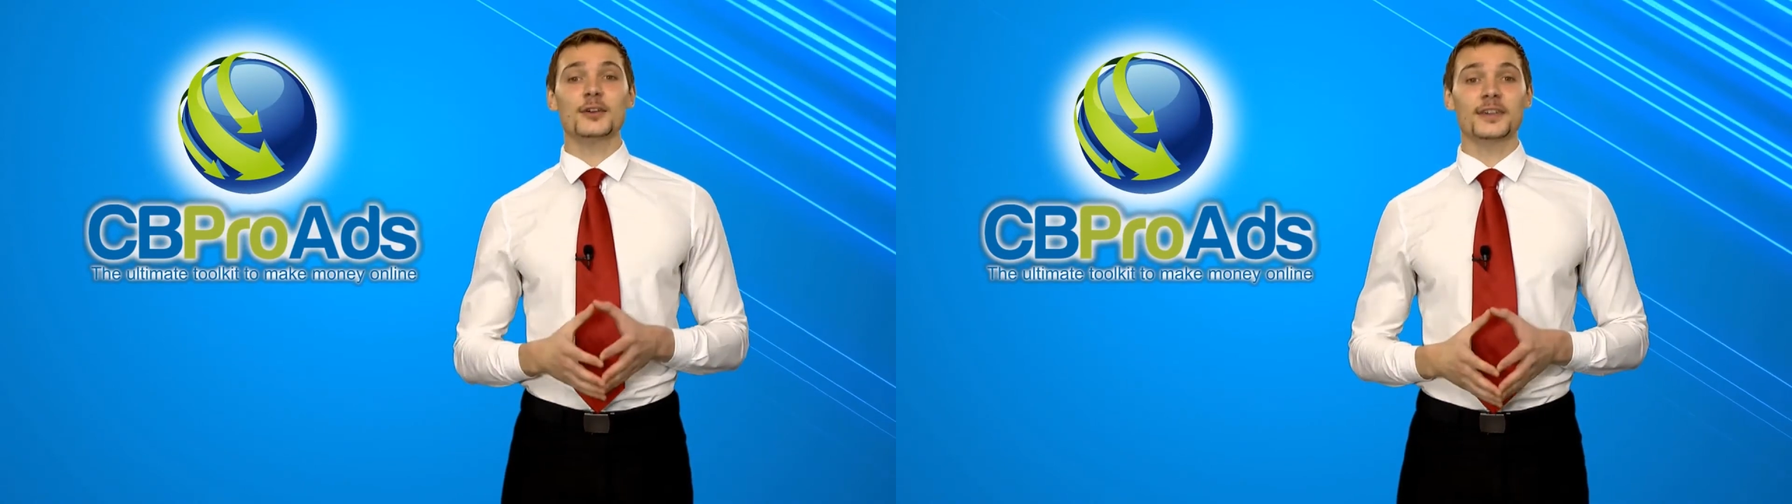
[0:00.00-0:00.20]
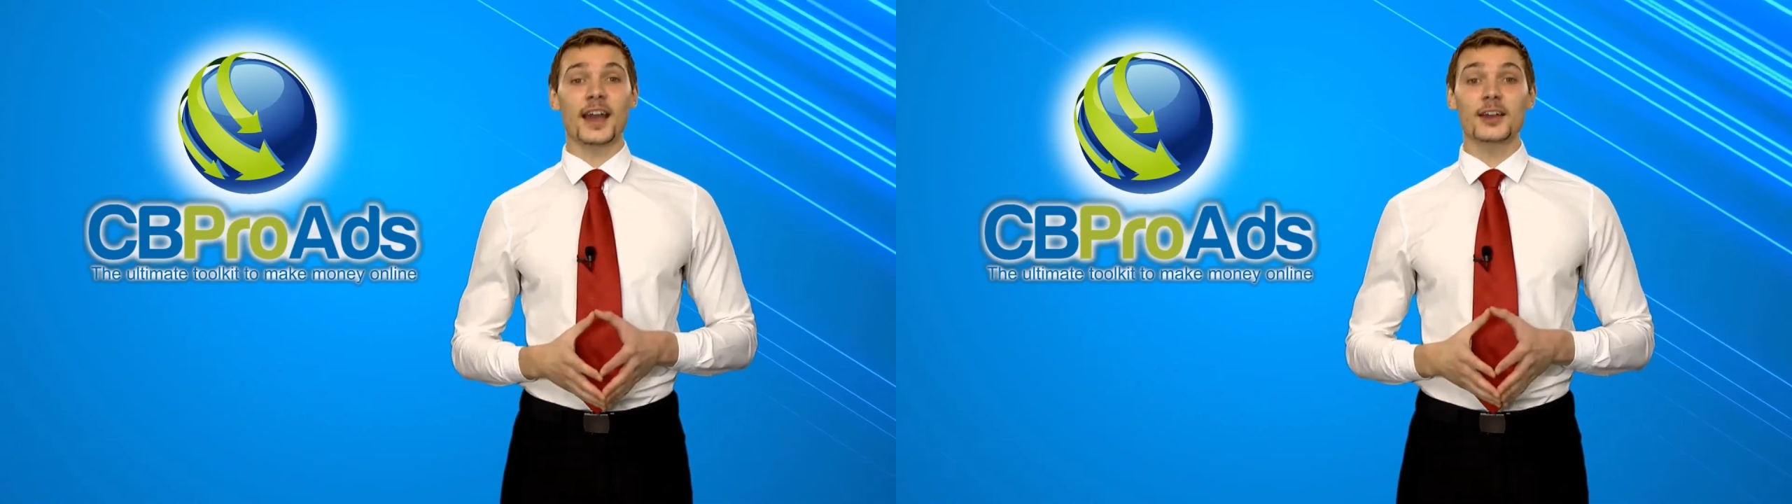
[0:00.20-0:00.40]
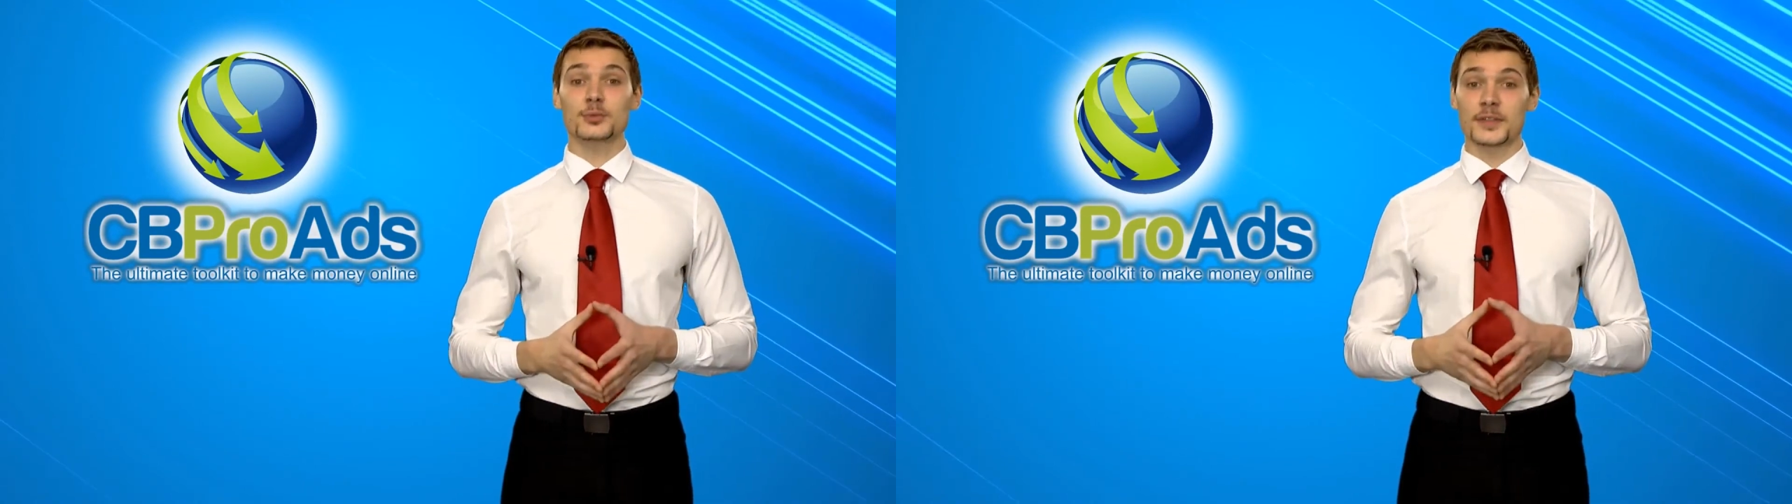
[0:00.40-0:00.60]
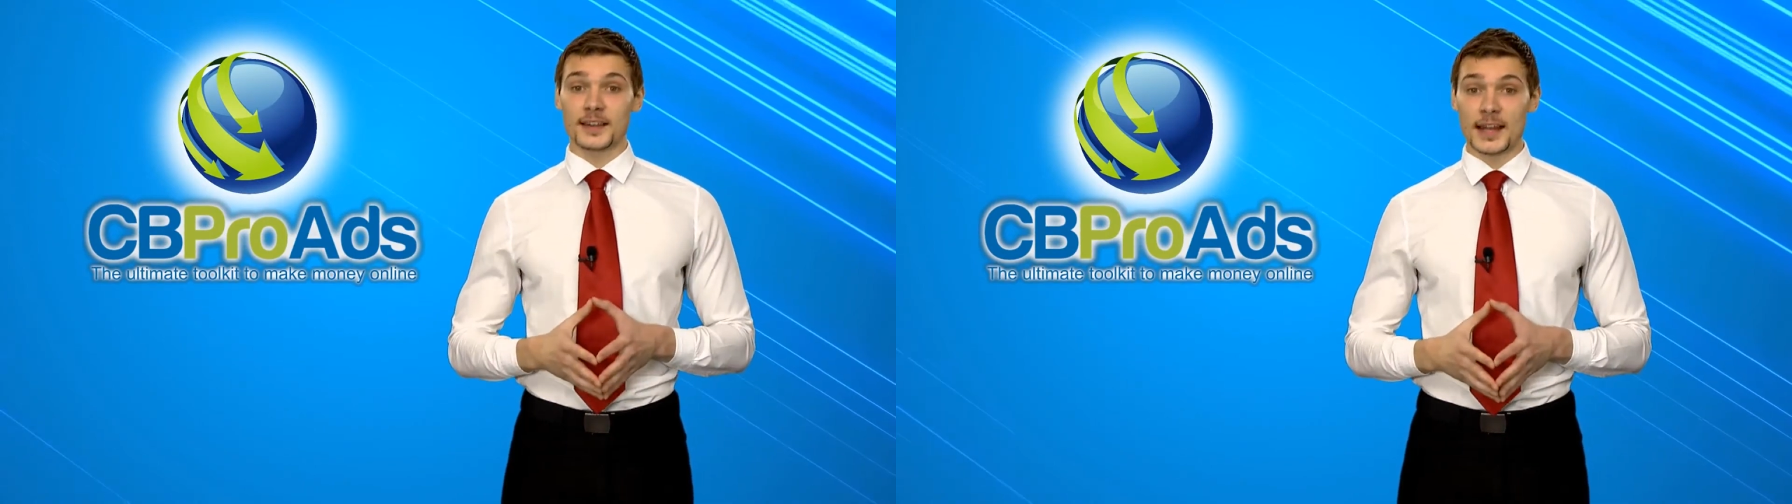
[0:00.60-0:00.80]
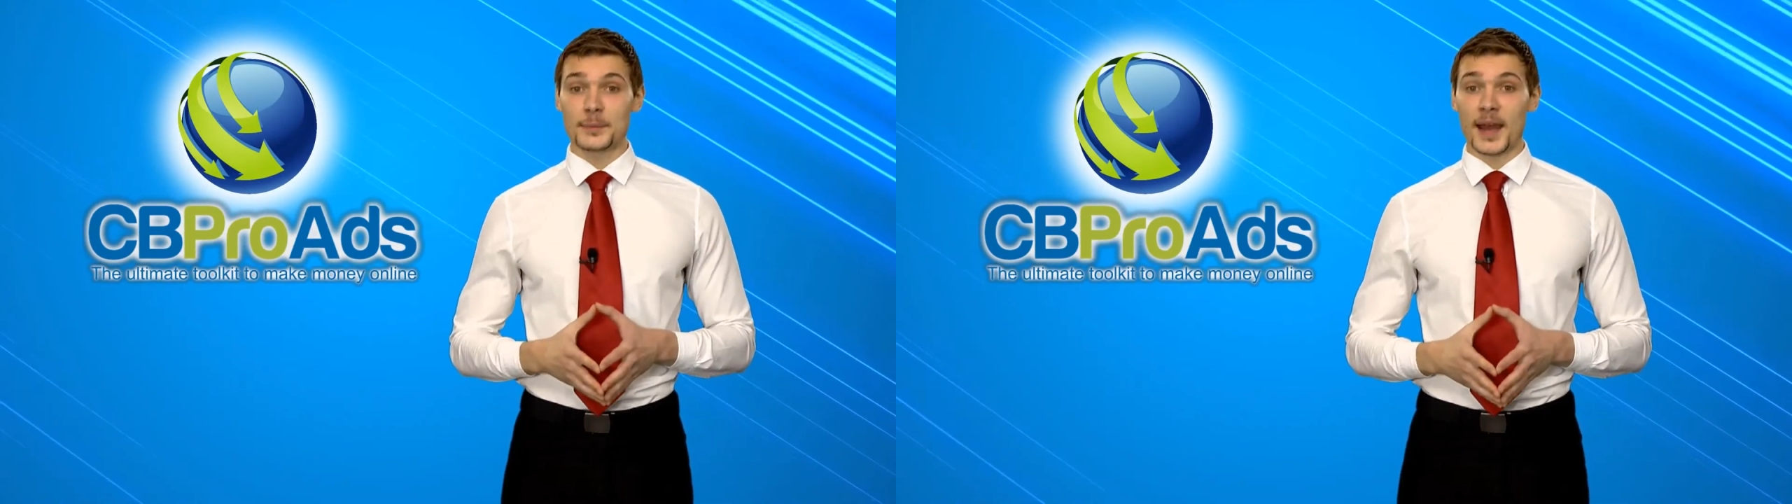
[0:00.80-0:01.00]
cash with
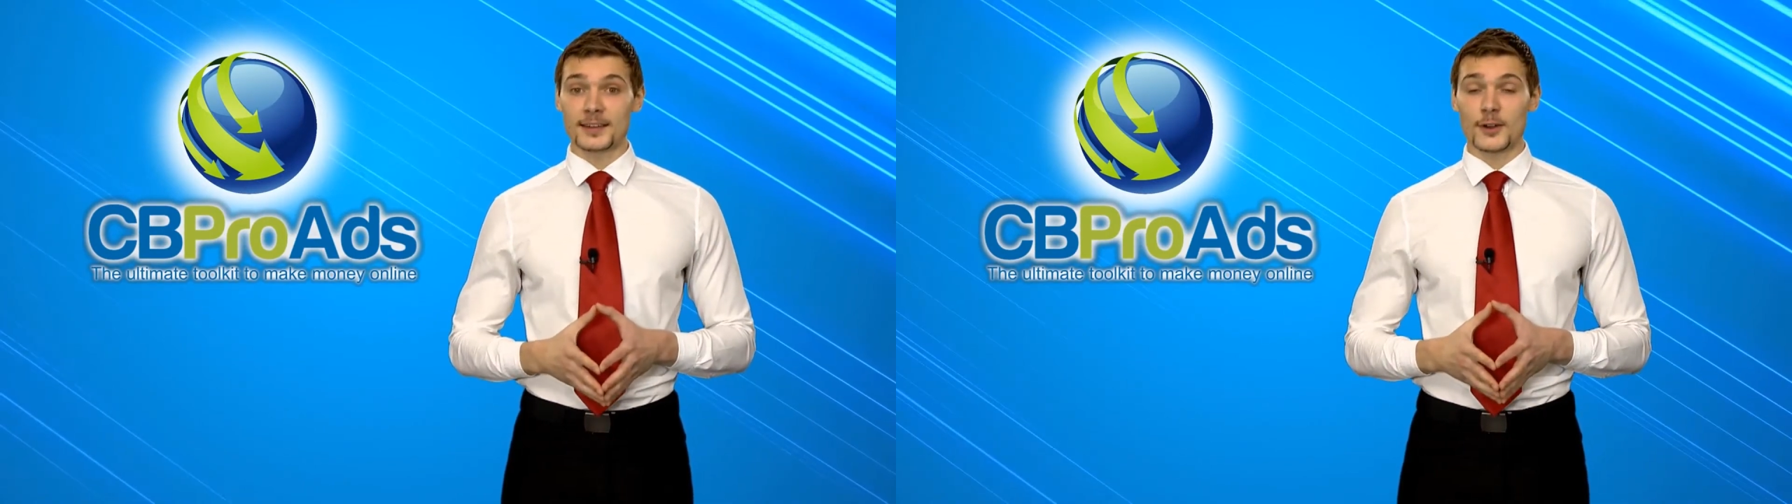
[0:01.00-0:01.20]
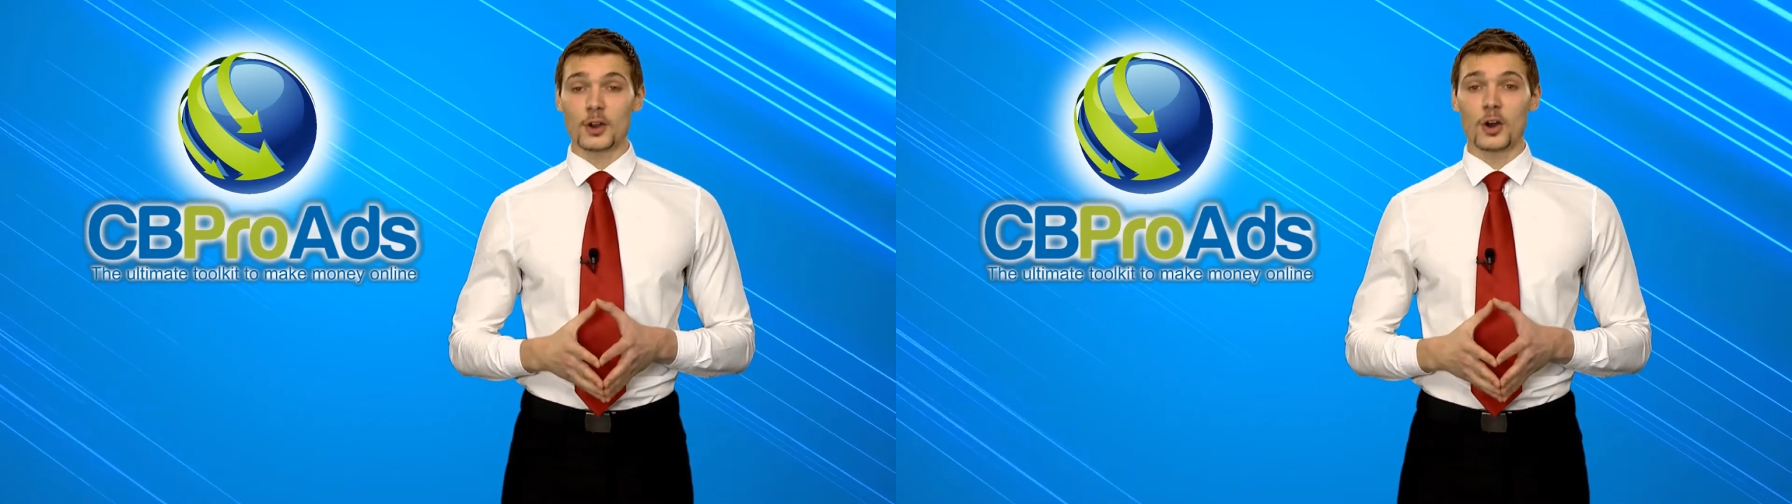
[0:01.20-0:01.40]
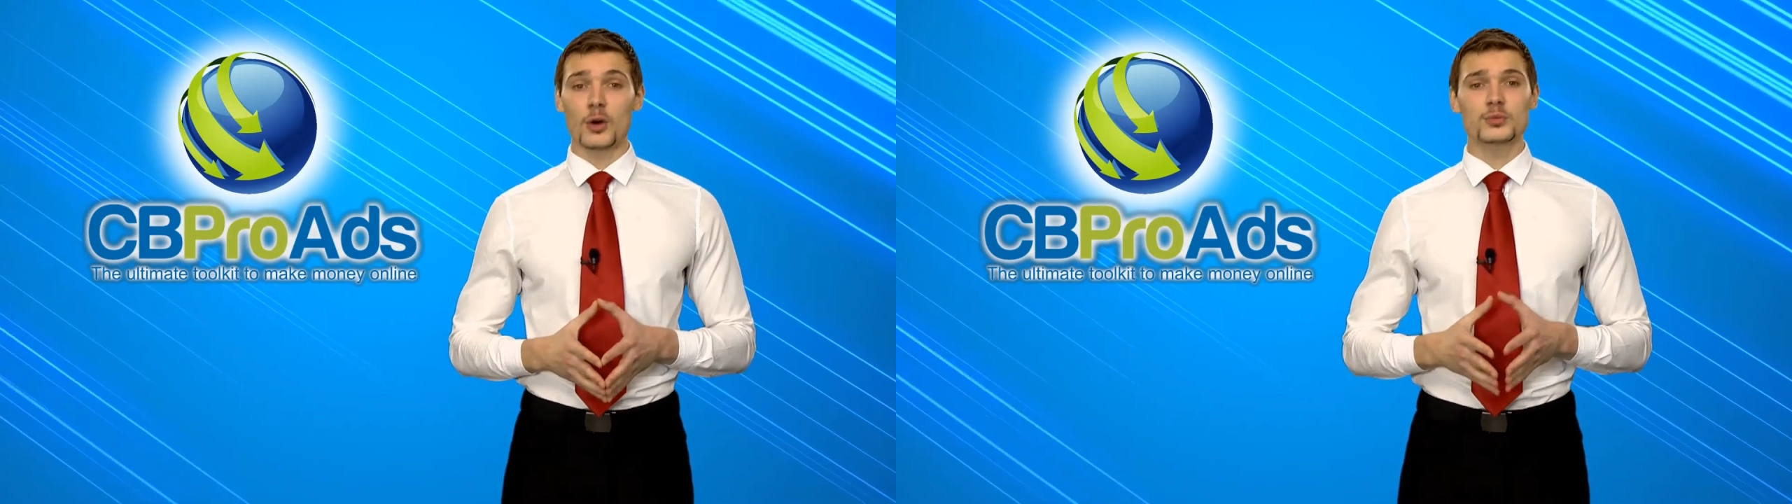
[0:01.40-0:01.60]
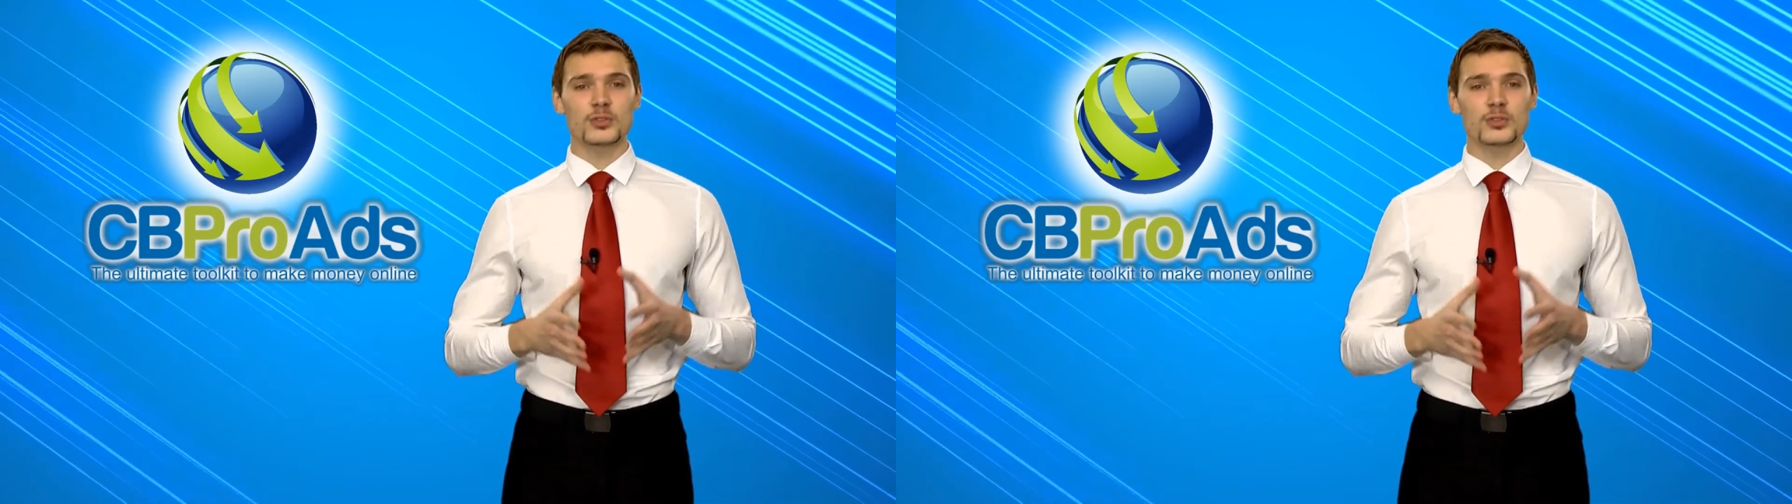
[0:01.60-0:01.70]
Clickbank.com